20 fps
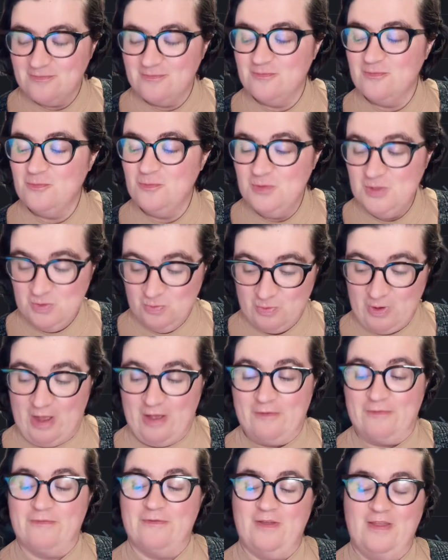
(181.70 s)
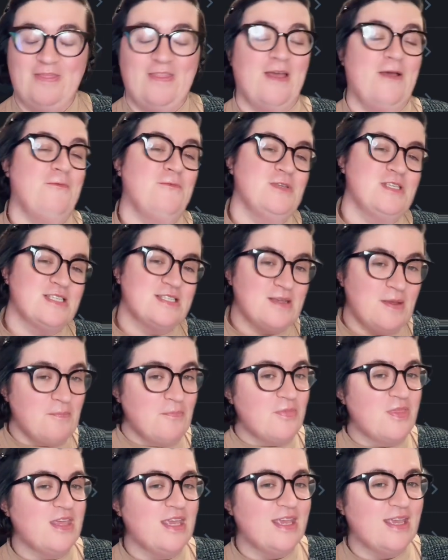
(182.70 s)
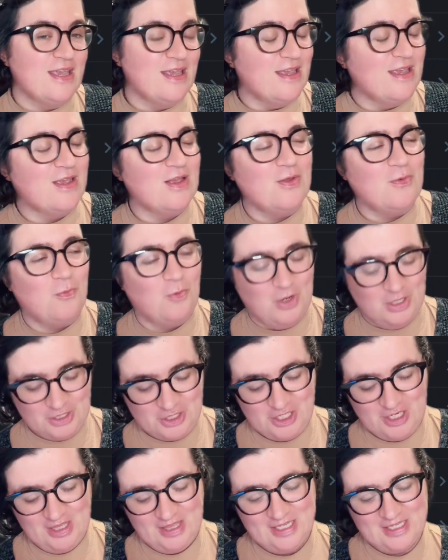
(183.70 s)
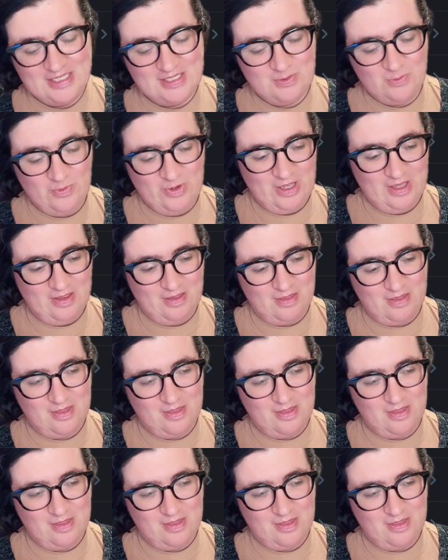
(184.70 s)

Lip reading: was rough. And that was something, watching this with